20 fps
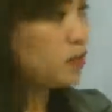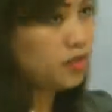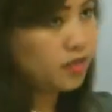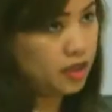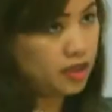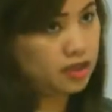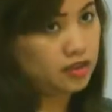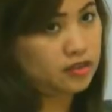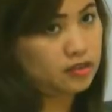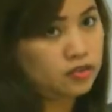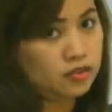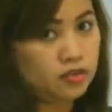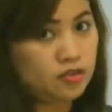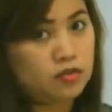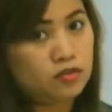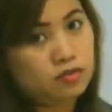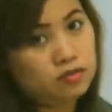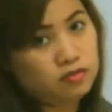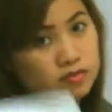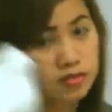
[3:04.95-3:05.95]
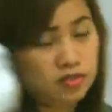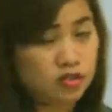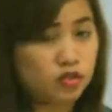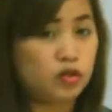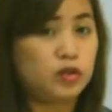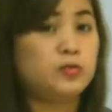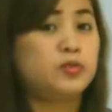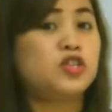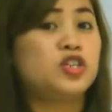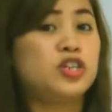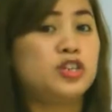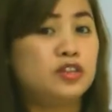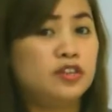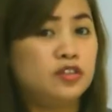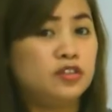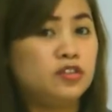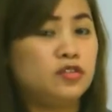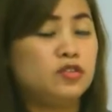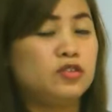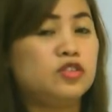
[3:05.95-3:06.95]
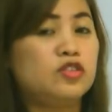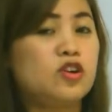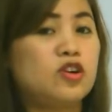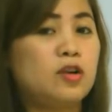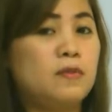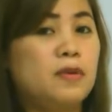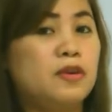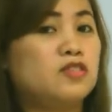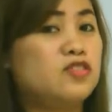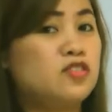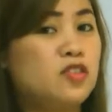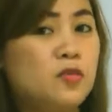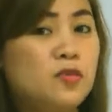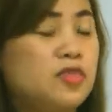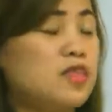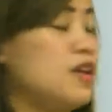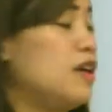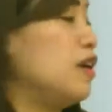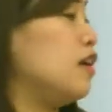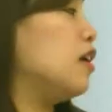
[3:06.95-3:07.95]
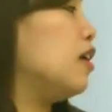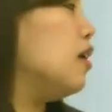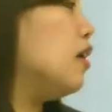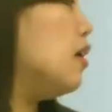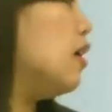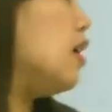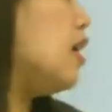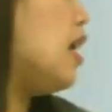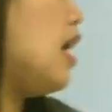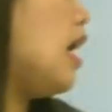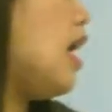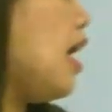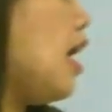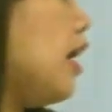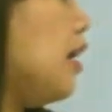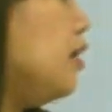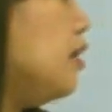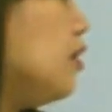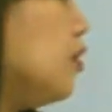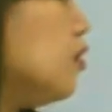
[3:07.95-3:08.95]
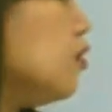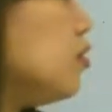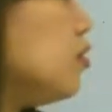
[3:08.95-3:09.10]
something. So description, we'll talk about something. And